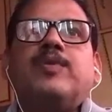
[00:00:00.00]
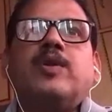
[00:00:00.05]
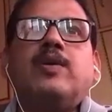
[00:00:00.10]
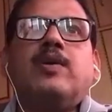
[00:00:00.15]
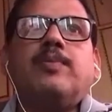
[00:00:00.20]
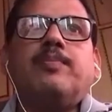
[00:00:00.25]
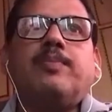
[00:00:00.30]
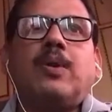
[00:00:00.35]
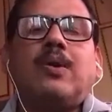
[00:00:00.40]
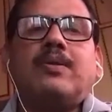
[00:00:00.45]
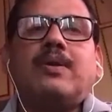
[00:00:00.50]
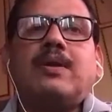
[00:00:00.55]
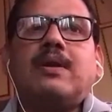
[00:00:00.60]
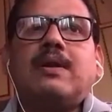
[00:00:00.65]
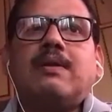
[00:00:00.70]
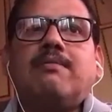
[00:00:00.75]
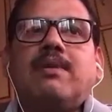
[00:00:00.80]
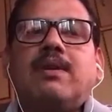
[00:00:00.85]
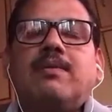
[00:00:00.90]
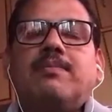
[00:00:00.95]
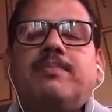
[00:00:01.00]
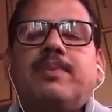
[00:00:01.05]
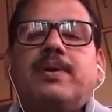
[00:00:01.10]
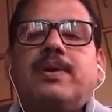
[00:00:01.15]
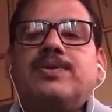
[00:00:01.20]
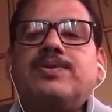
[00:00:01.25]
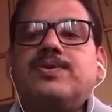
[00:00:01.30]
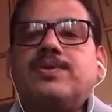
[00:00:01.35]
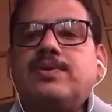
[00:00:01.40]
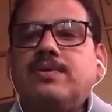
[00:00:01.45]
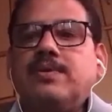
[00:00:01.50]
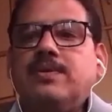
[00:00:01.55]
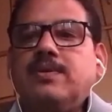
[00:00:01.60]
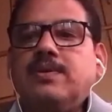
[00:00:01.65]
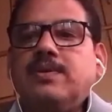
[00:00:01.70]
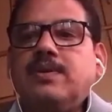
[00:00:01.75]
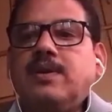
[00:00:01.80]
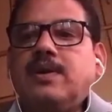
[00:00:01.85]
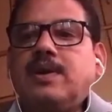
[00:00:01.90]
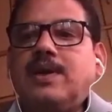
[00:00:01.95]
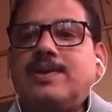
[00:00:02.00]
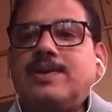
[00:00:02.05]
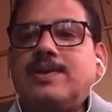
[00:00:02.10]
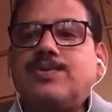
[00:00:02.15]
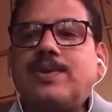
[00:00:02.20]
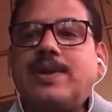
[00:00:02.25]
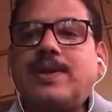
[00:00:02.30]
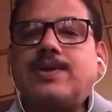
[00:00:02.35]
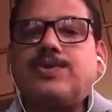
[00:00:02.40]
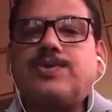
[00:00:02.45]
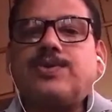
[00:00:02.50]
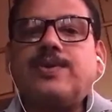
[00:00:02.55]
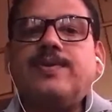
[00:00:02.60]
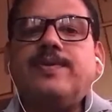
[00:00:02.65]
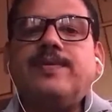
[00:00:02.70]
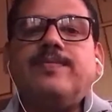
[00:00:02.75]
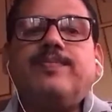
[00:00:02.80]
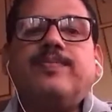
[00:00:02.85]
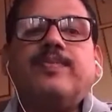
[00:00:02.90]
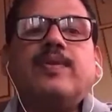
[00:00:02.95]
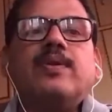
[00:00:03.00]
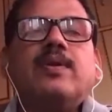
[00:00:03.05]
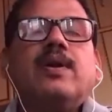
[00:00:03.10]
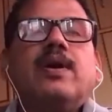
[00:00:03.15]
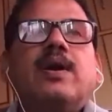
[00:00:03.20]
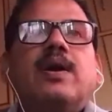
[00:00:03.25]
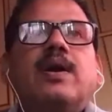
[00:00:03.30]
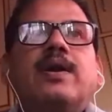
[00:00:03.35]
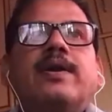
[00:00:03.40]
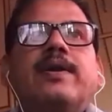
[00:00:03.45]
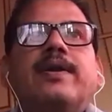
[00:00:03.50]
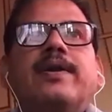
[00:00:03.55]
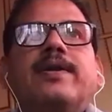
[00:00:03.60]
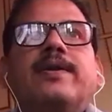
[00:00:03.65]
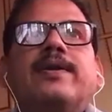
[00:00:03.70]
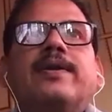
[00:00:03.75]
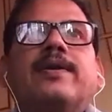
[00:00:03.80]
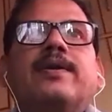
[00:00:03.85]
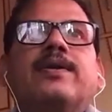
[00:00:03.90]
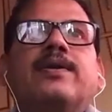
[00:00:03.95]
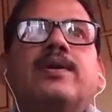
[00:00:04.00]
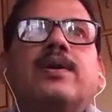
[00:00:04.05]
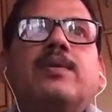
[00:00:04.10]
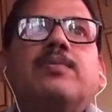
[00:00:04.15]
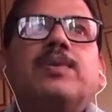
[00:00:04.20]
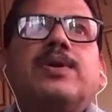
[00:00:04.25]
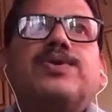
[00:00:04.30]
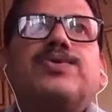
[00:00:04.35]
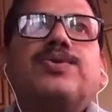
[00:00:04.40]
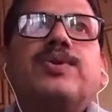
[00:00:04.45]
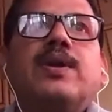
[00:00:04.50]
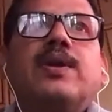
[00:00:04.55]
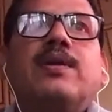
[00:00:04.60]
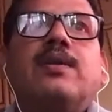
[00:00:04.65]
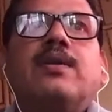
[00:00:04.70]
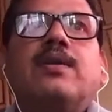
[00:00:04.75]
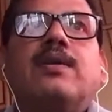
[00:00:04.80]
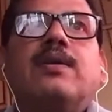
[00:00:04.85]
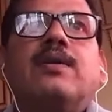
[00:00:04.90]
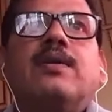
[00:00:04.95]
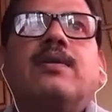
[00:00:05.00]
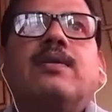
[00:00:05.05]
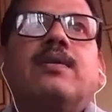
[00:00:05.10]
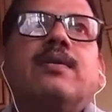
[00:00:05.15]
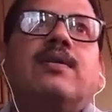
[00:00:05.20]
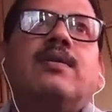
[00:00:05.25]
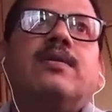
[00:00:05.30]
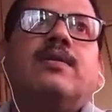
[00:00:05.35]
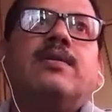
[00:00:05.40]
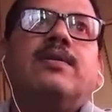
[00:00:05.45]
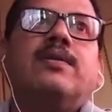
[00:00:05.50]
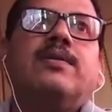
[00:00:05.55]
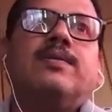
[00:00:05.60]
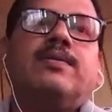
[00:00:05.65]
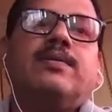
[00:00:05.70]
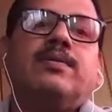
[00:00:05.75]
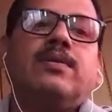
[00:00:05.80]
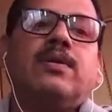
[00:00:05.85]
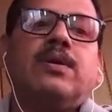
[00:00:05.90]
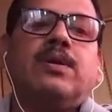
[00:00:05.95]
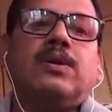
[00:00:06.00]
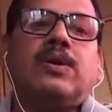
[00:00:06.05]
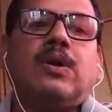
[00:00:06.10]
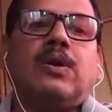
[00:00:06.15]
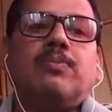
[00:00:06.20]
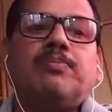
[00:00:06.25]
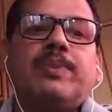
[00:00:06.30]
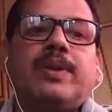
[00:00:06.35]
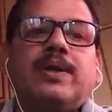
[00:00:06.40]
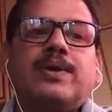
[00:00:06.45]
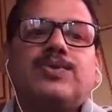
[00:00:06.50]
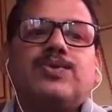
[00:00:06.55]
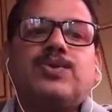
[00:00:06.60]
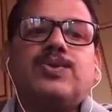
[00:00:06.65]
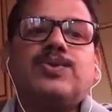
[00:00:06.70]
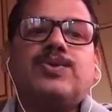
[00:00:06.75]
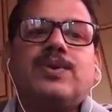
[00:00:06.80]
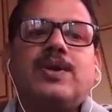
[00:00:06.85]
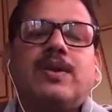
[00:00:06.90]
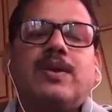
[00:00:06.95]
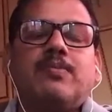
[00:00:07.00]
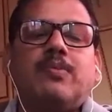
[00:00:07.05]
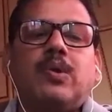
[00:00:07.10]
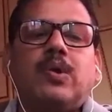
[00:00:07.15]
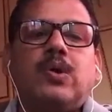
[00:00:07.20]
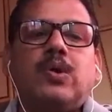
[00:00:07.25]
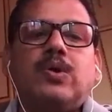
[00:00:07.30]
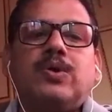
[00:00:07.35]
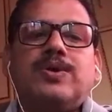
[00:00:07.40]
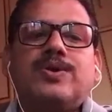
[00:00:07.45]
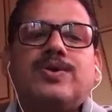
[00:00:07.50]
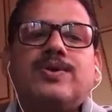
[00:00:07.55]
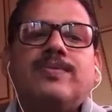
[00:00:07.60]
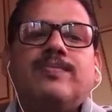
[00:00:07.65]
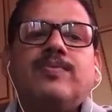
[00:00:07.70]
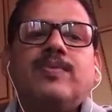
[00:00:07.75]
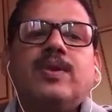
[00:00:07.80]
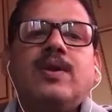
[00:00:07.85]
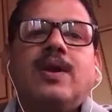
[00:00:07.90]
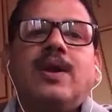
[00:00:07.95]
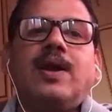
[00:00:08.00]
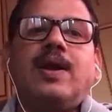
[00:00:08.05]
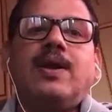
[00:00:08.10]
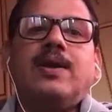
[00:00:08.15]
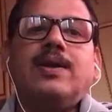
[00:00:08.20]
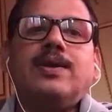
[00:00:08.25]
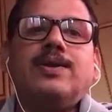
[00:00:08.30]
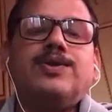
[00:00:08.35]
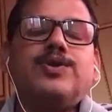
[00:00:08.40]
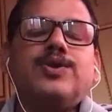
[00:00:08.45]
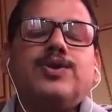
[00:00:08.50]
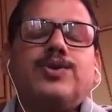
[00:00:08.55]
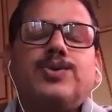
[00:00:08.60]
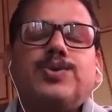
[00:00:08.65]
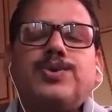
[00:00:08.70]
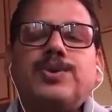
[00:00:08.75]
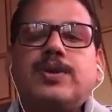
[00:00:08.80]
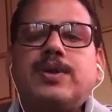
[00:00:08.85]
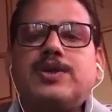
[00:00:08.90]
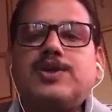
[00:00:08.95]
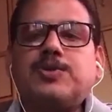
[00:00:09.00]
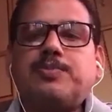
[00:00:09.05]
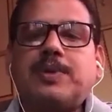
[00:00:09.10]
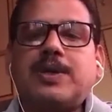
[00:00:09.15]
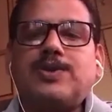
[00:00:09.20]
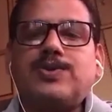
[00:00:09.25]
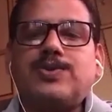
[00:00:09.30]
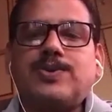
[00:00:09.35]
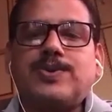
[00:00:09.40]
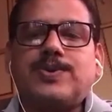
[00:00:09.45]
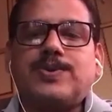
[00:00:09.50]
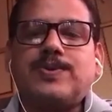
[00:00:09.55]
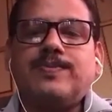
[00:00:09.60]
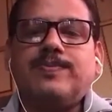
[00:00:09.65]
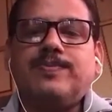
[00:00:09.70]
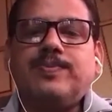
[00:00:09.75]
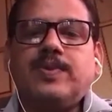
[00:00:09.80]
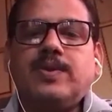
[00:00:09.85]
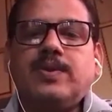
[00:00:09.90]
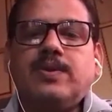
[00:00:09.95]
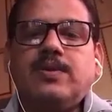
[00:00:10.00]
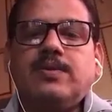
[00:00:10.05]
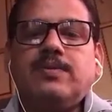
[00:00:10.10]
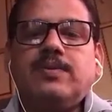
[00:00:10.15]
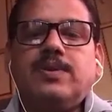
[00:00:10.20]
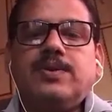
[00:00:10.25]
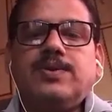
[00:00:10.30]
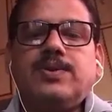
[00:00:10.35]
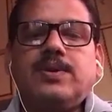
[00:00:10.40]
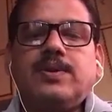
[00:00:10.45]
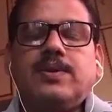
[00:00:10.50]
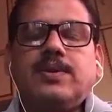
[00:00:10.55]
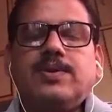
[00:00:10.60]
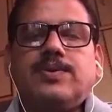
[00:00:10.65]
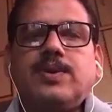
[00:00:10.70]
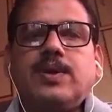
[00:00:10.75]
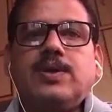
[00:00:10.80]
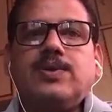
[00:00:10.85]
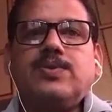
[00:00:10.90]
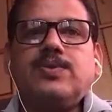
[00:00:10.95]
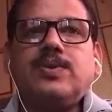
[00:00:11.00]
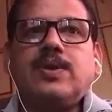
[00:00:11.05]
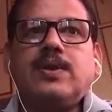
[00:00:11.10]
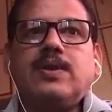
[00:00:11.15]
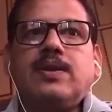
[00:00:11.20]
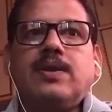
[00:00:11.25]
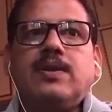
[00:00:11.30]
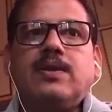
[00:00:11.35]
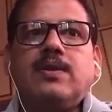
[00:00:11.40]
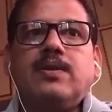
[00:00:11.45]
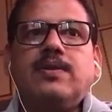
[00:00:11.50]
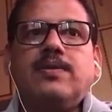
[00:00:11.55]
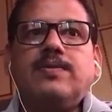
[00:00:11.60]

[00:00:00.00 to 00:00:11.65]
plotted developments, construction, and commercial complexes and malls and institutional spaces. These are the things. And then